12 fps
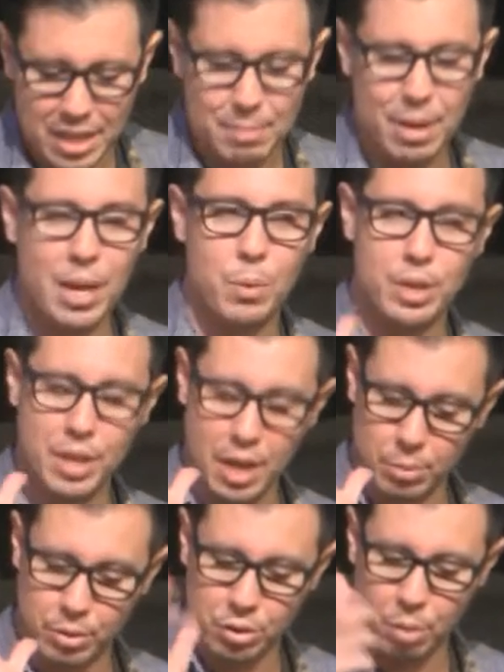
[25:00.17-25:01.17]
about how when
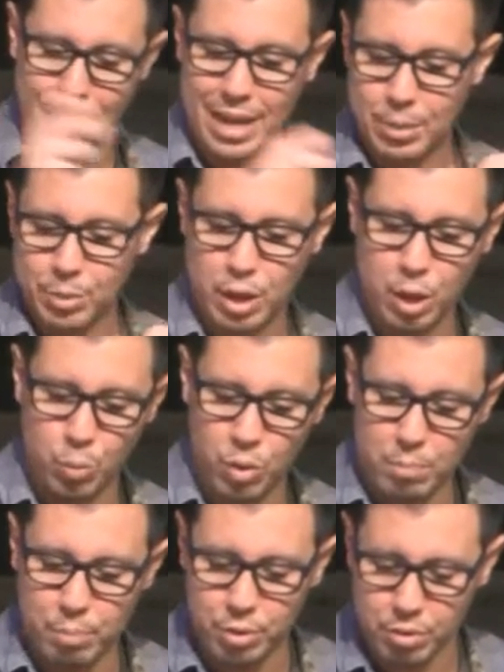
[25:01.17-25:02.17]
God was so mad, he was going to
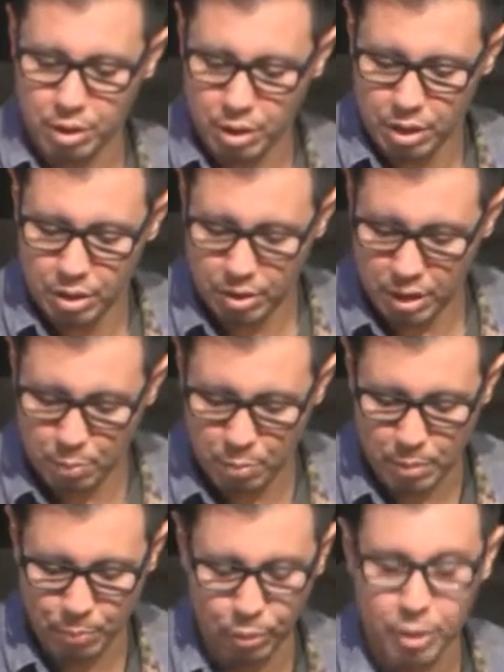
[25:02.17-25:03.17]
reboot his
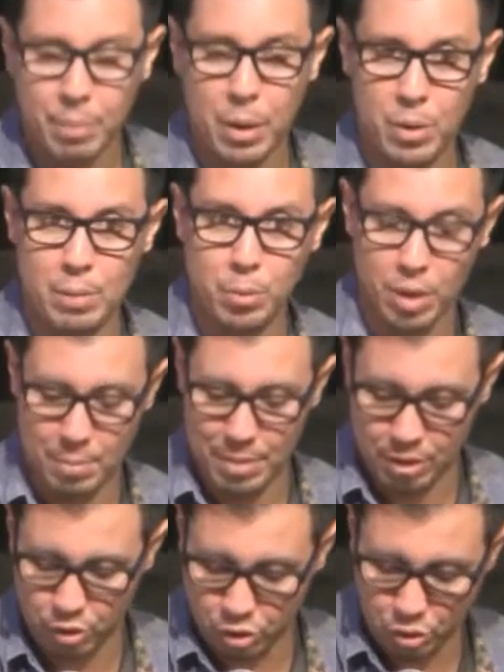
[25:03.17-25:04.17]
people, and by reboot, I
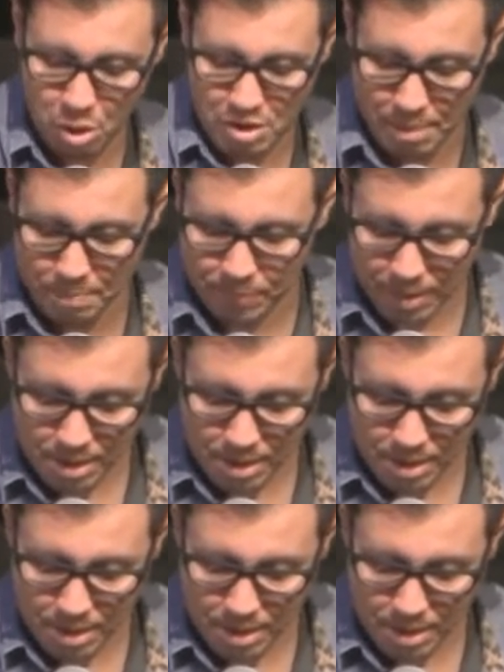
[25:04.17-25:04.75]
mean destroy them.